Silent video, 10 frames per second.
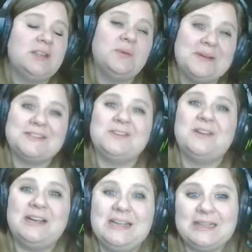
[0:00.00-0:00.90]
in the Western
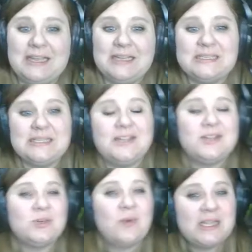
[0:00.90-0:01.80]
Great Lakes in the year
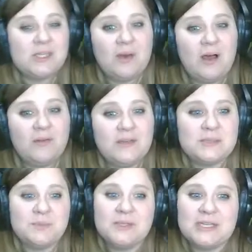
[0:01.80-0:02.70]
2012 is
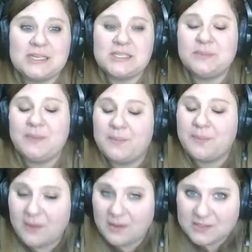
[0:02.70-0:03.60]
projected to be
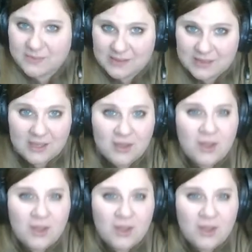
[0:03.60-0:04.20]
approximately